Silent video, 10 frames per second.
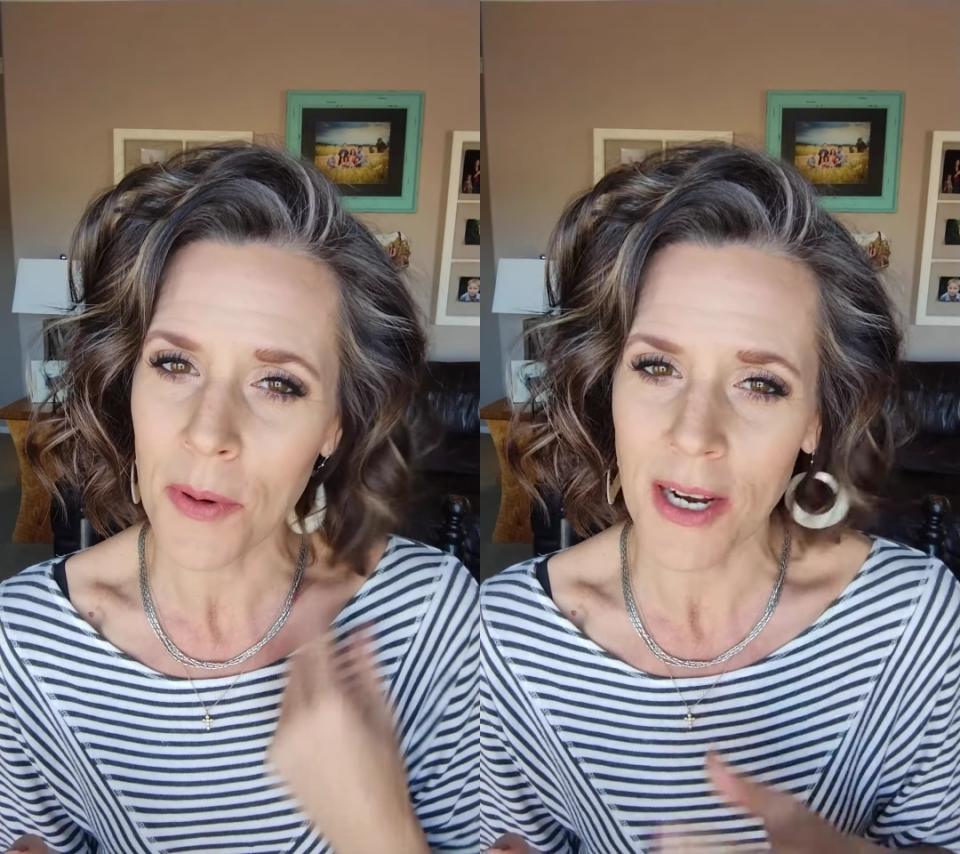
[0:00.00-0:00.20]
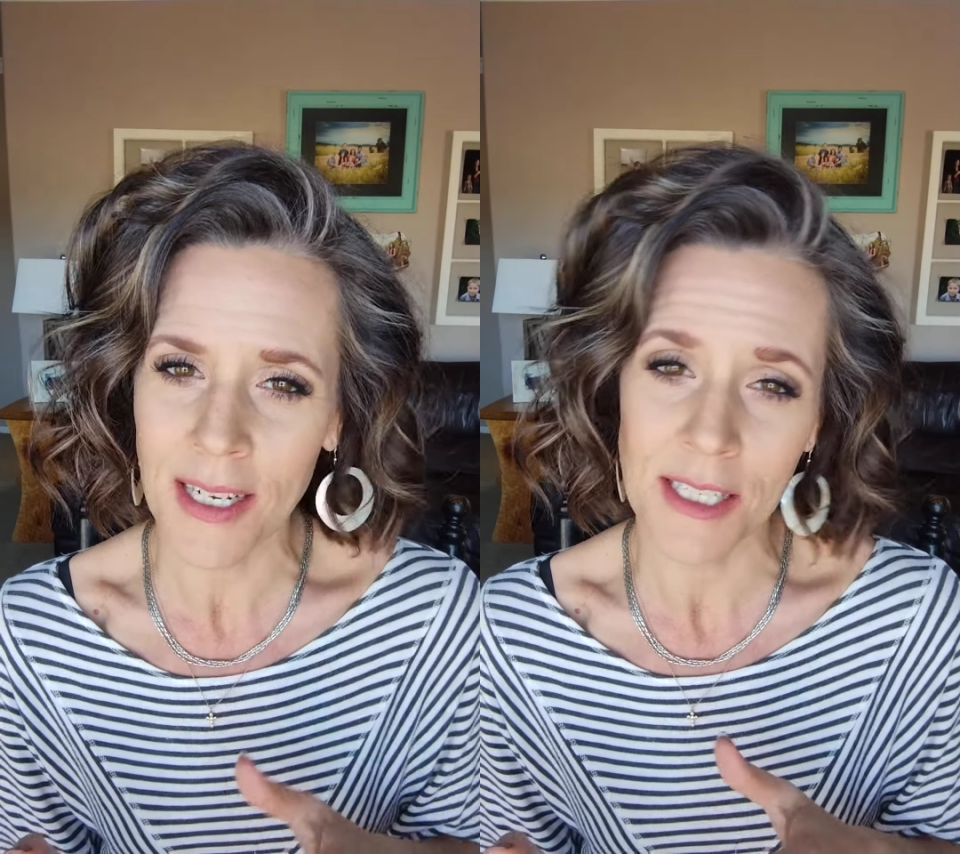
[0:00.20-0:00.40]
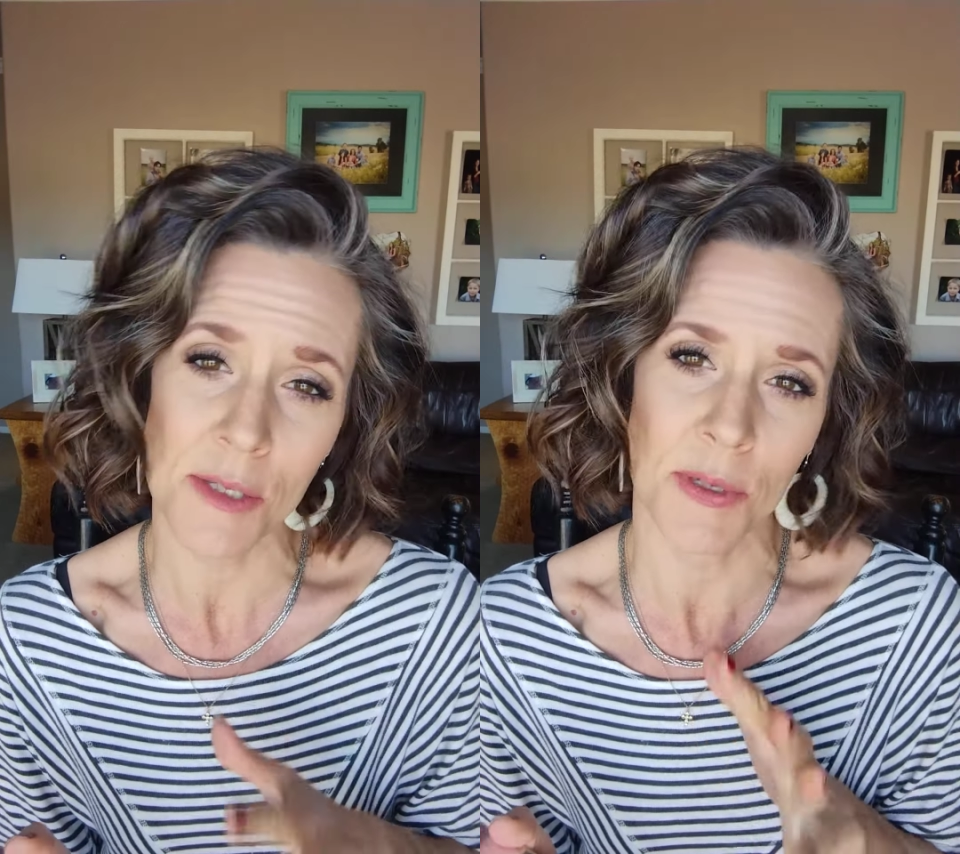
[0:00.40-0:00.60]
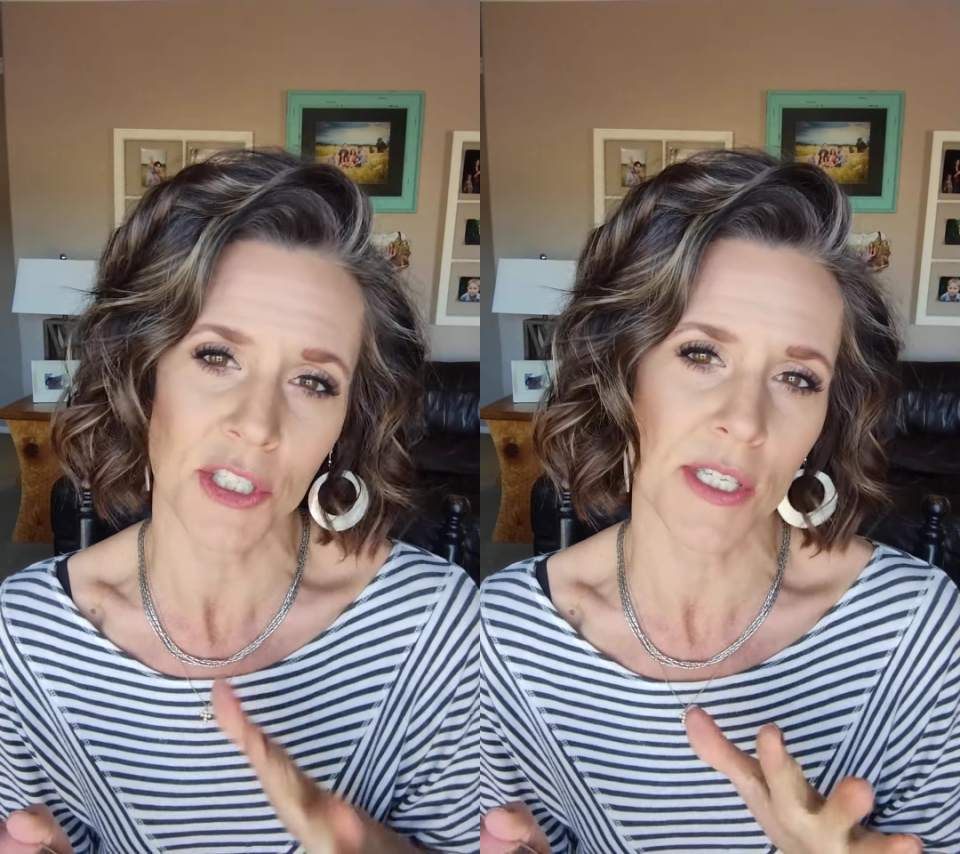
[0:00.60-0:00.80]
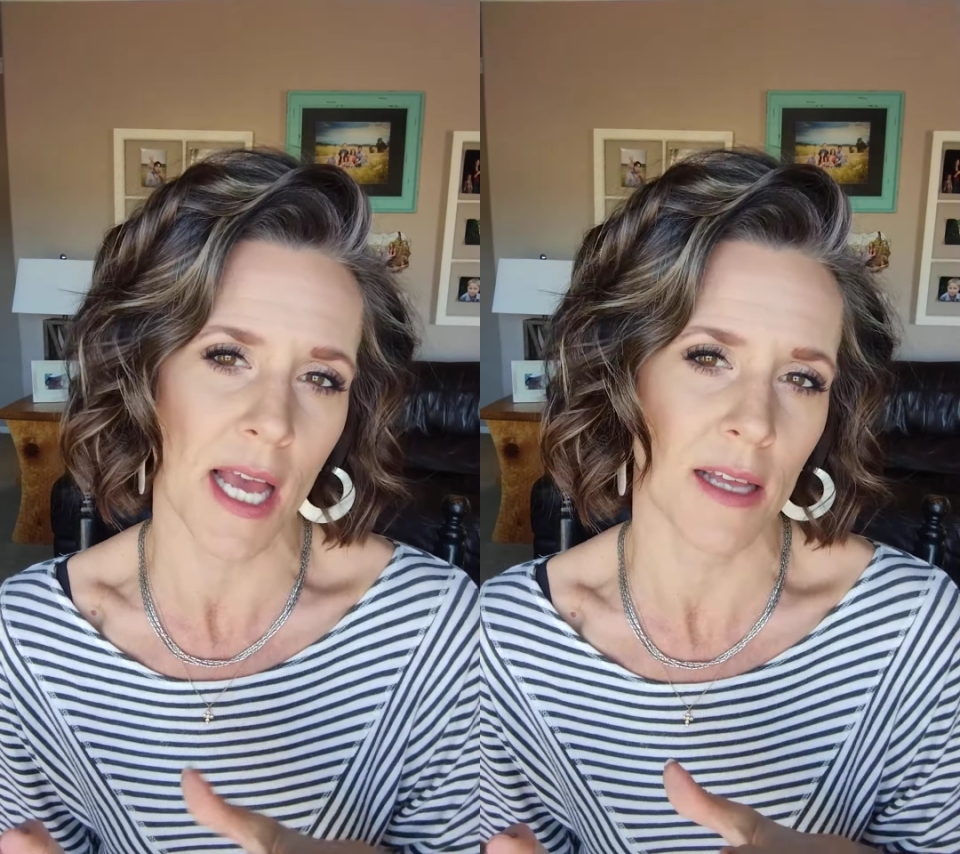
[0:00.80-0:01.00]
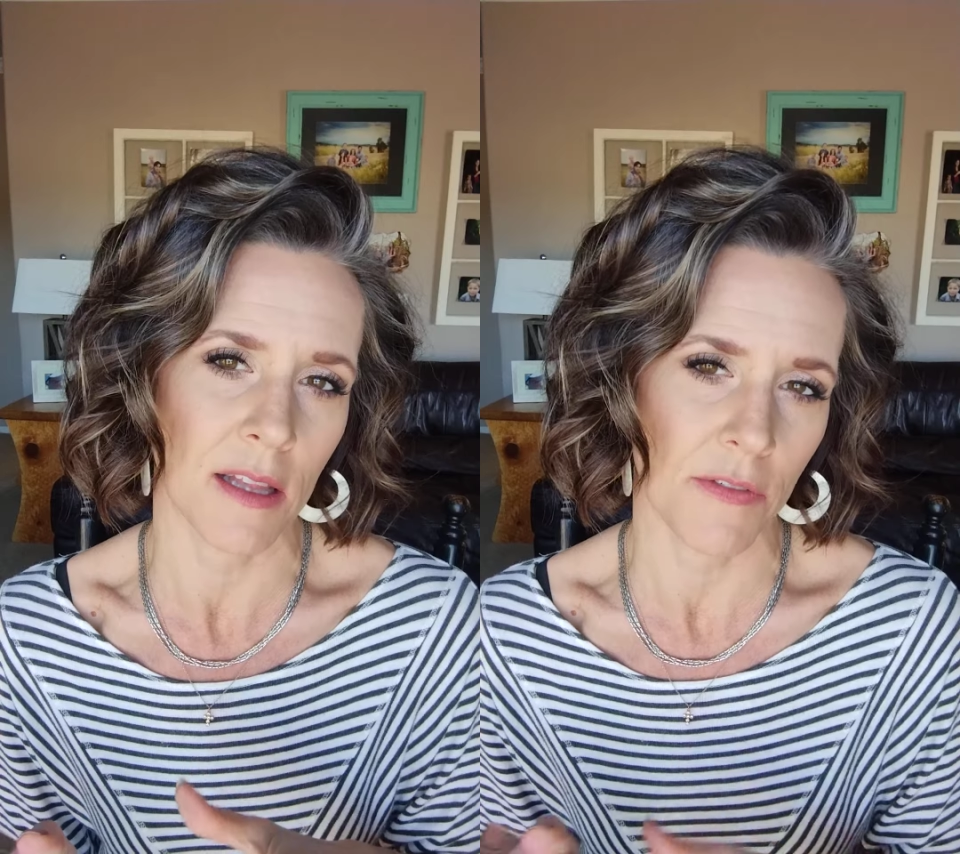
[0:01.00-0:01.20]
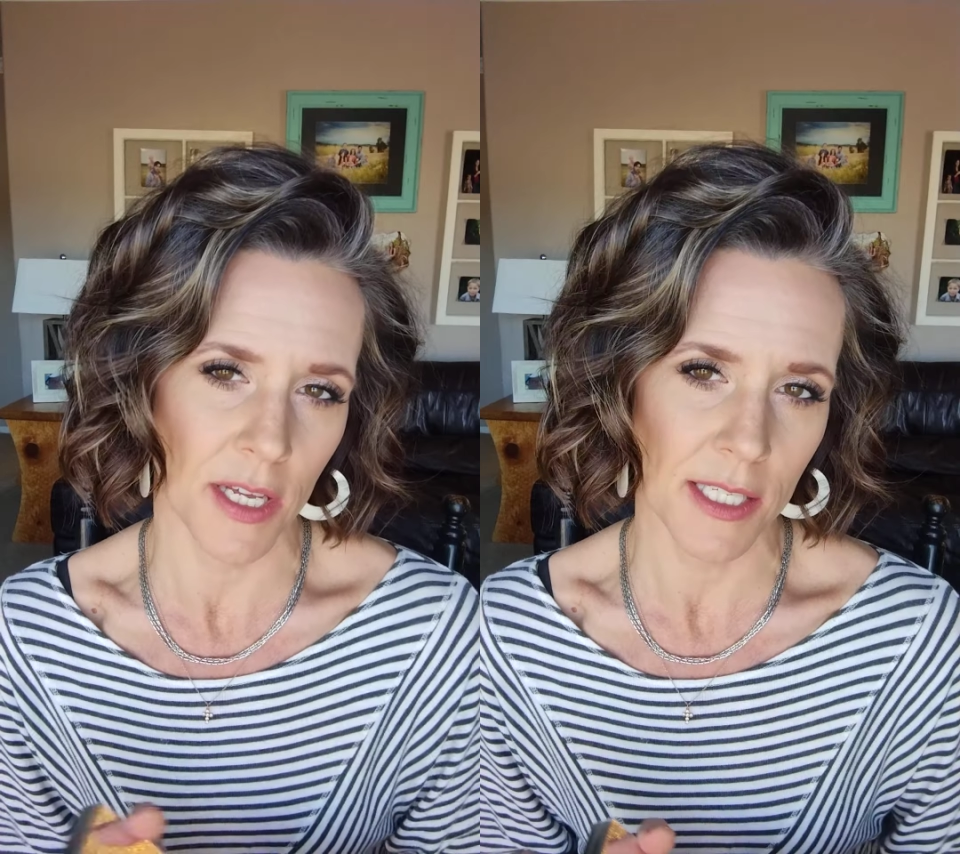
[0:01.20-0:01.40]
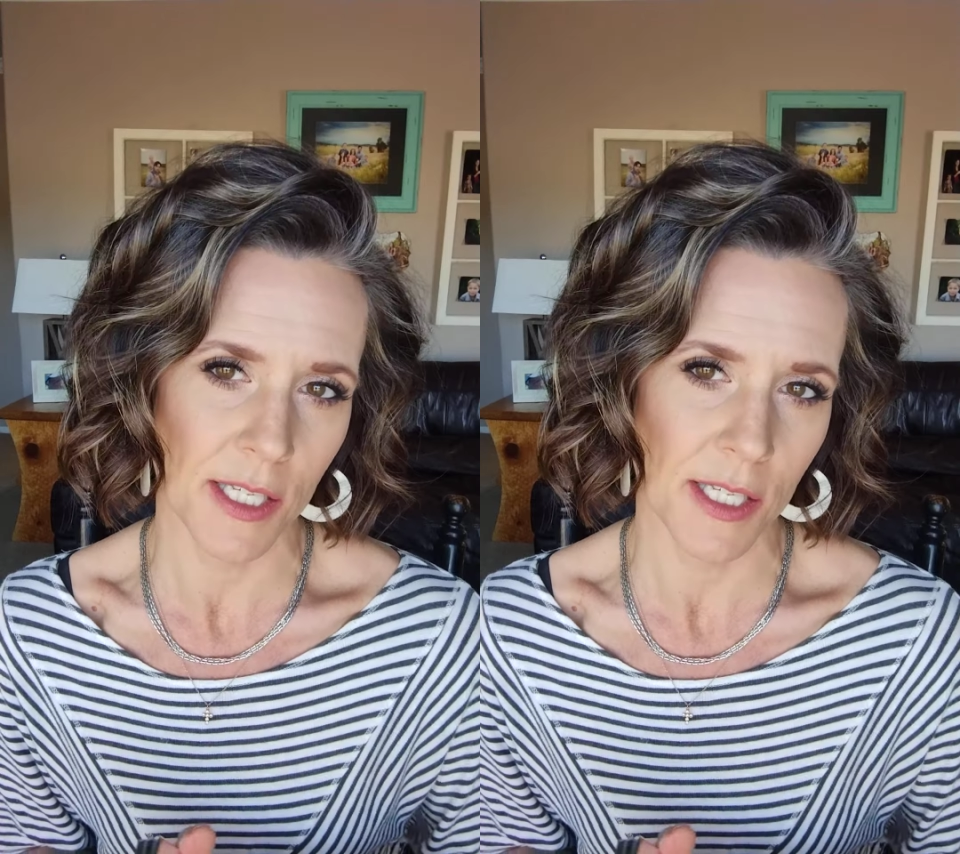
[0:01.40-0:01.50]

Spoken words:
product as much as I love it.